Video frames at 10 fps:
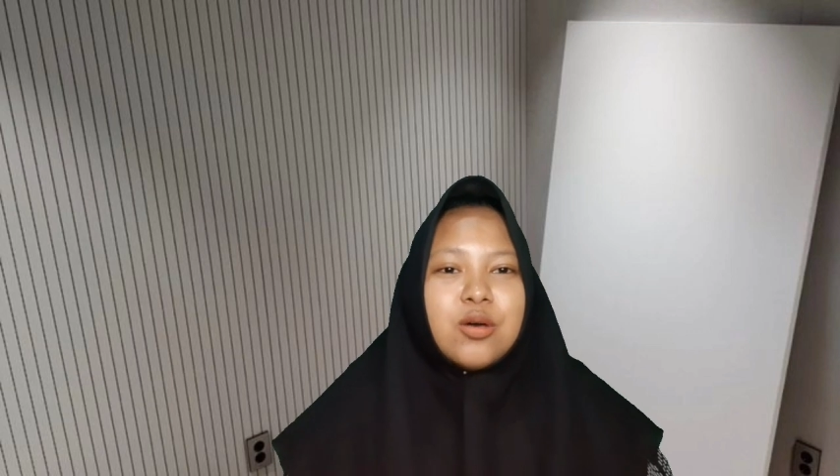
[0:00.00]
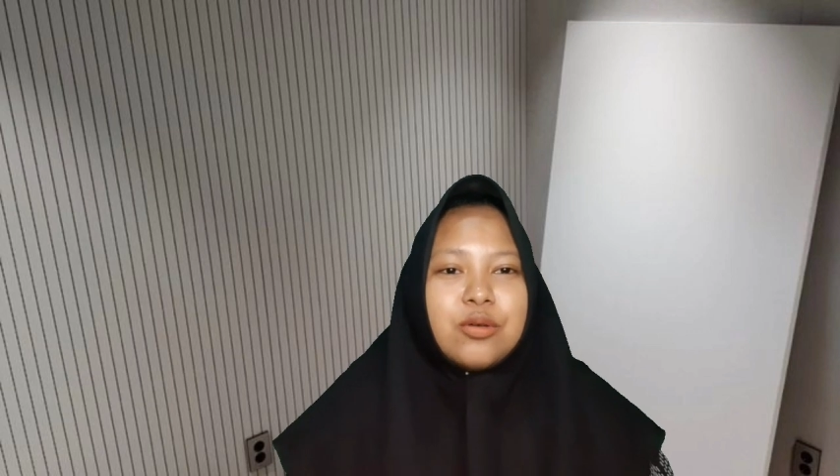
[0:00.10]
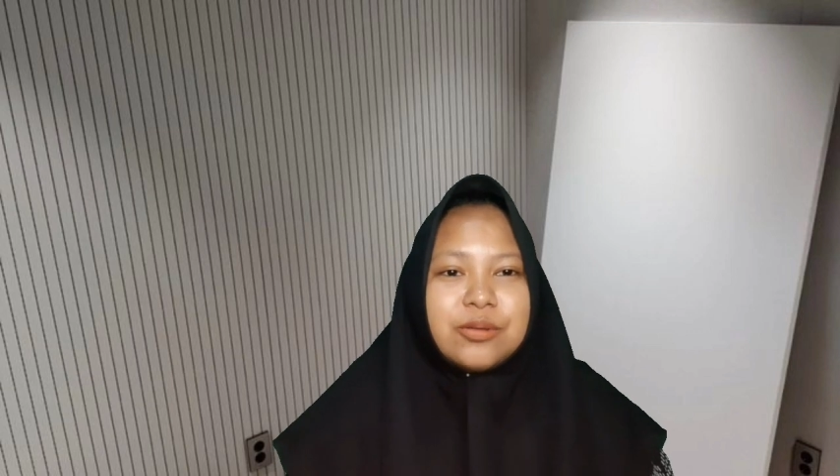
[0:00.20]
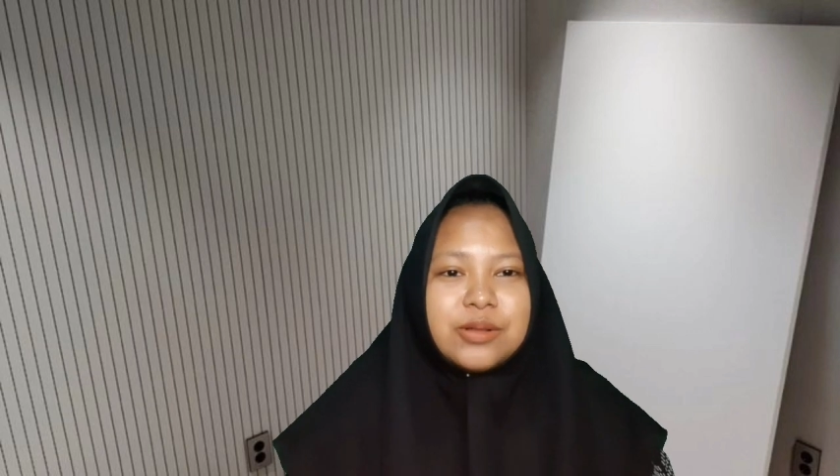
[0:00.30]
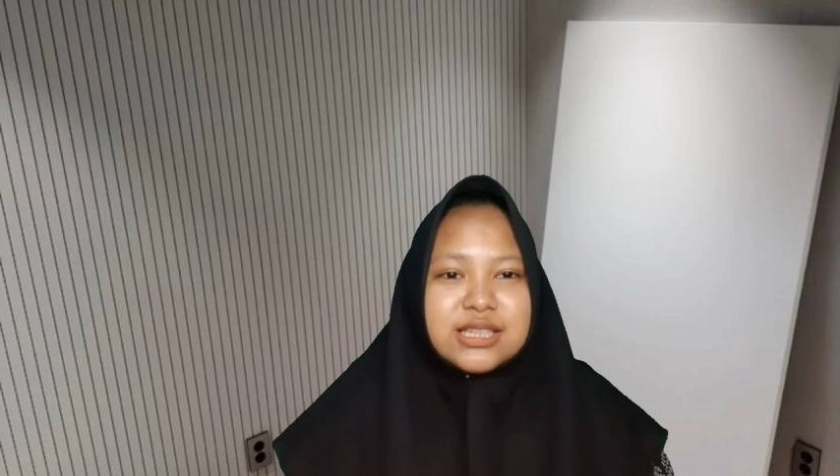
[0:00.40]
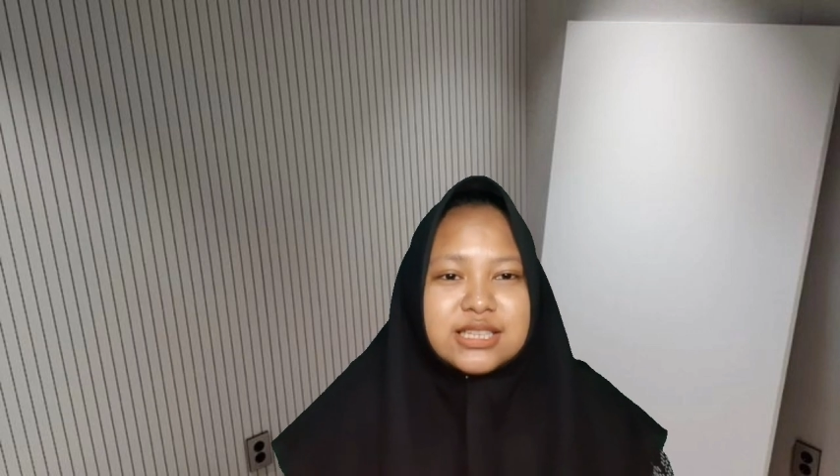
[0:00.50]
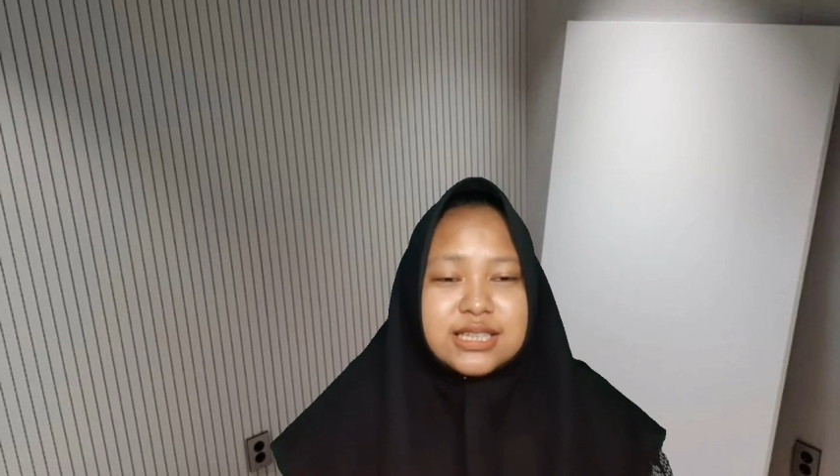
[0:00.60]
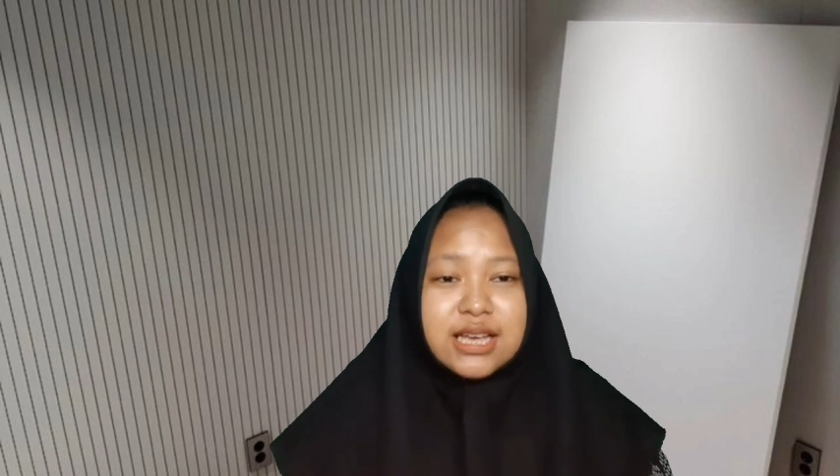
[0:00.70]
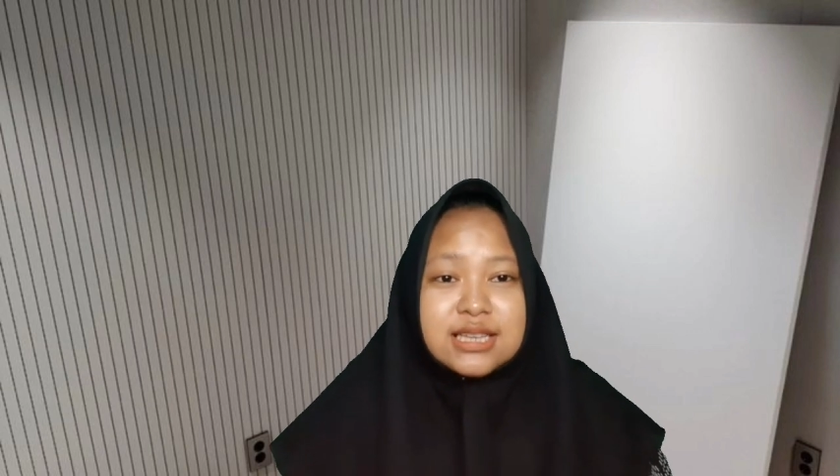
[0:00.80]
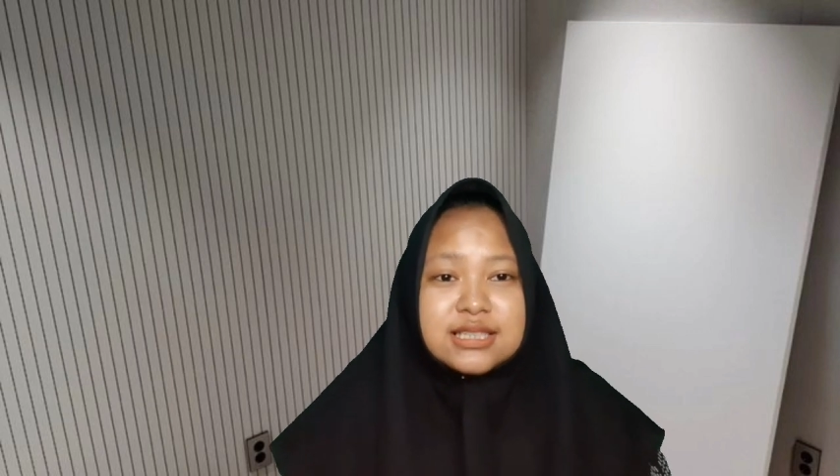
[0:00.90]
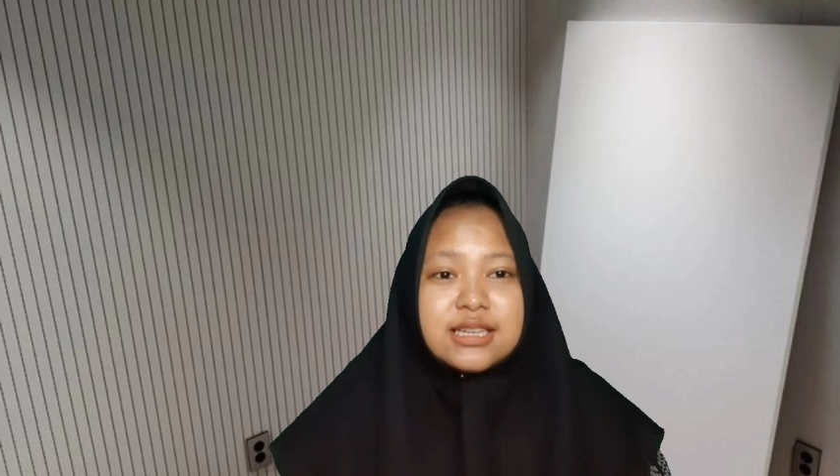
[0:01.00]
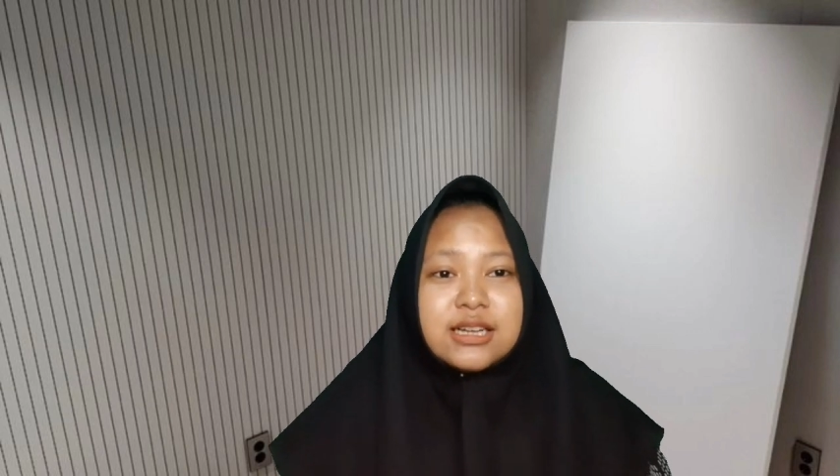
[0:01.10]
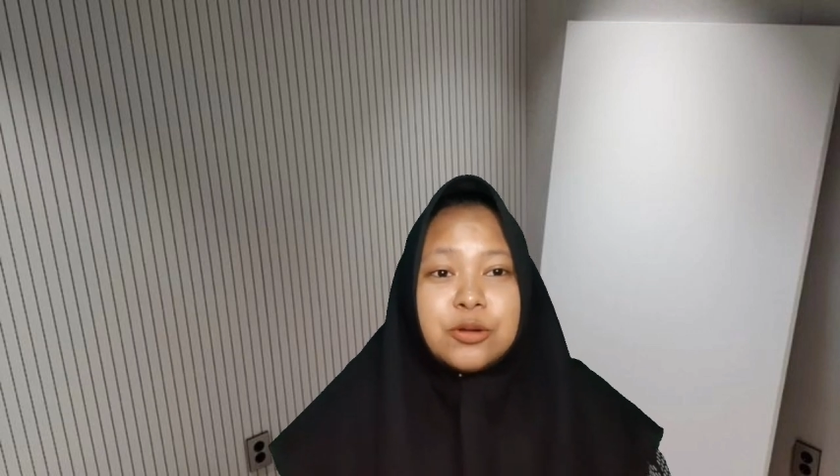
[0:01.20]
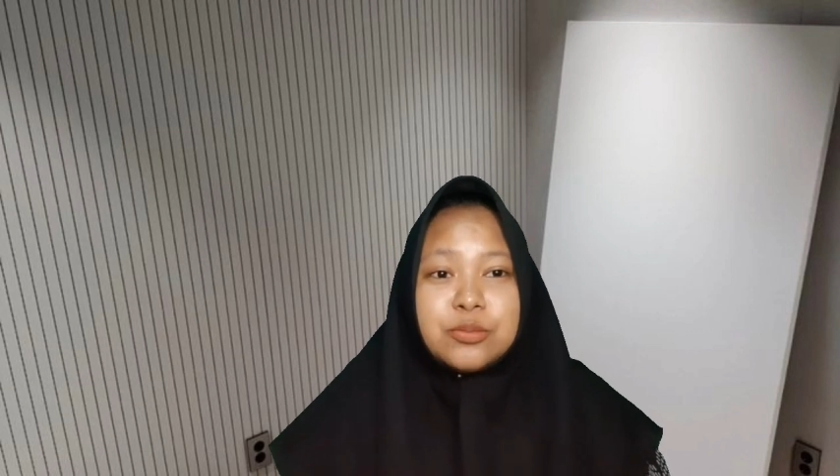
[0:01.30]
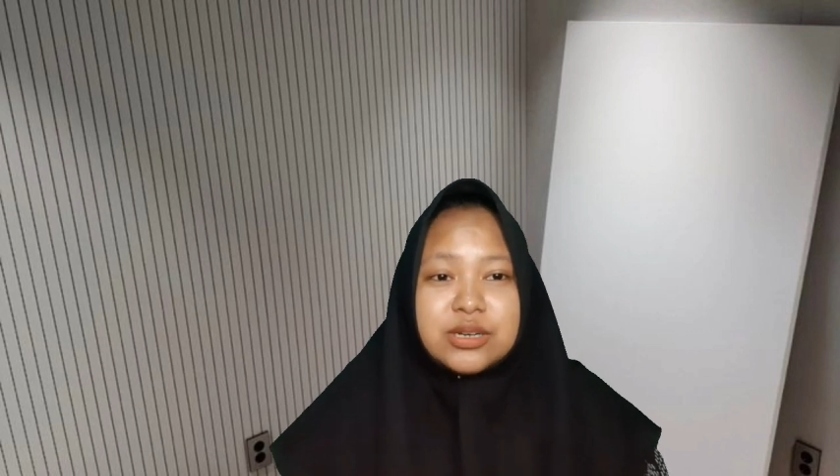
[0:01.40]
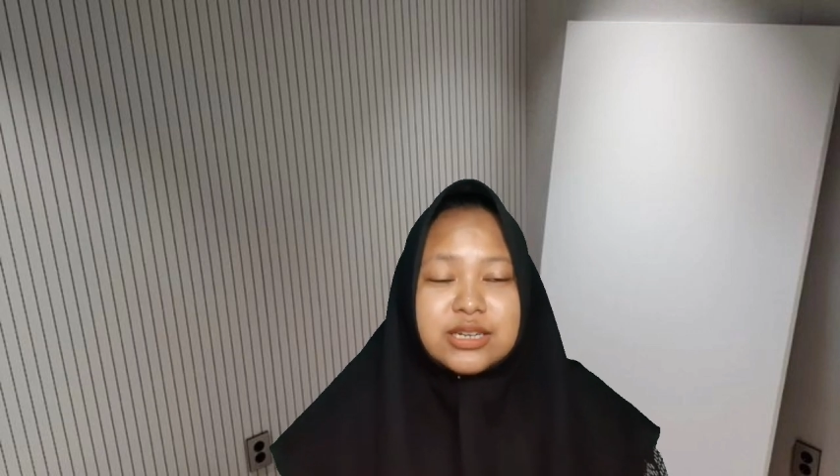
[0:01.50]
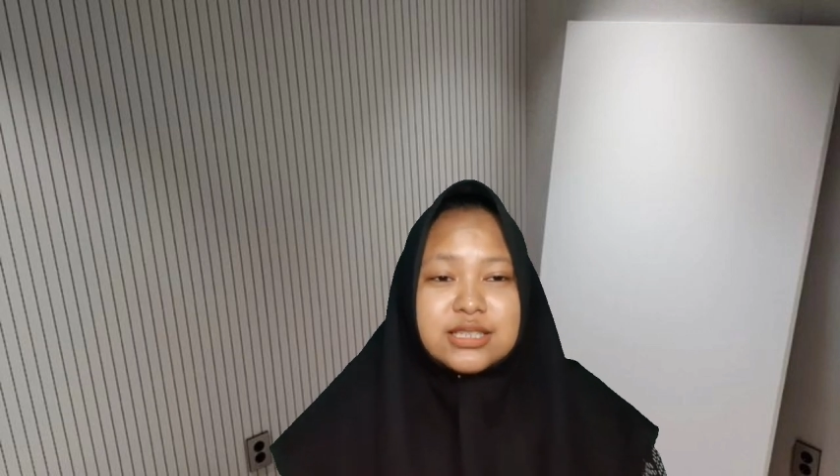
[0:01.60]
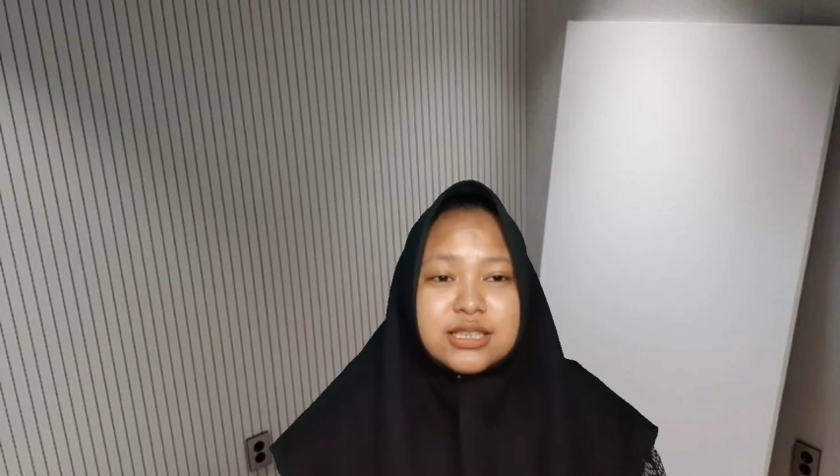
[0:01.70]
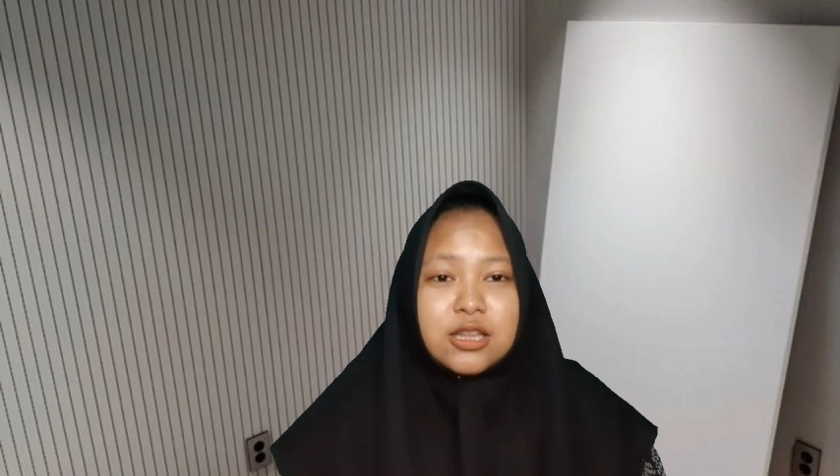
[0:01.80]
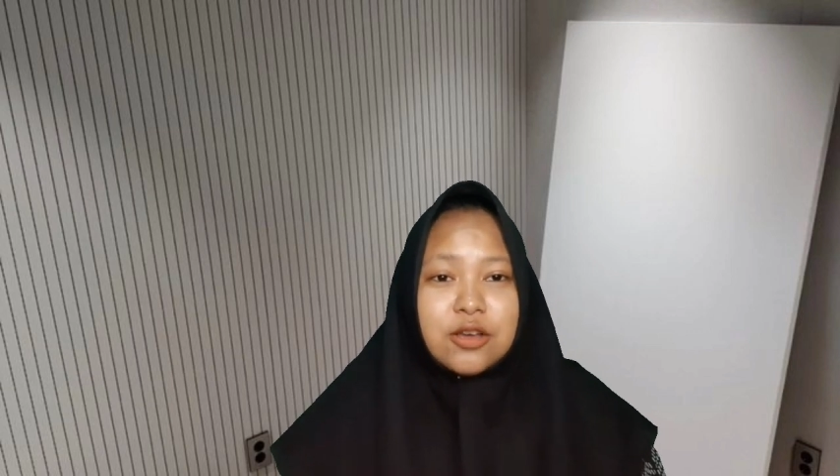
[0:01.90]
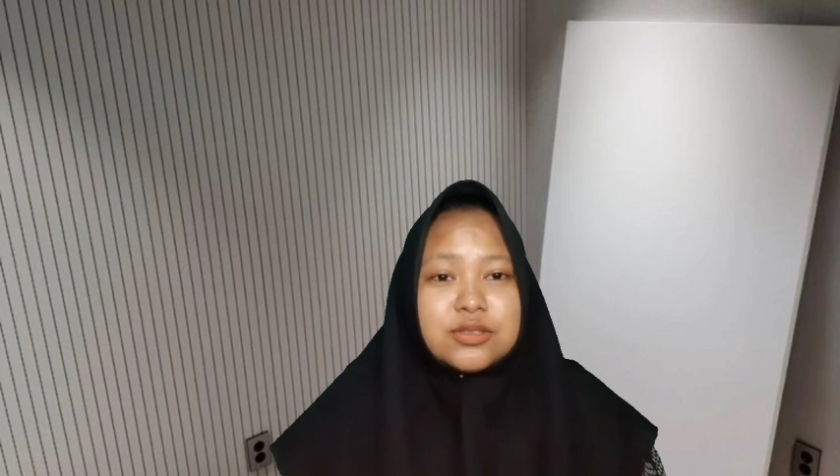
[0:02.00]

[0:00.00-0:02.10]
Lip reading: We will discuss the comparison of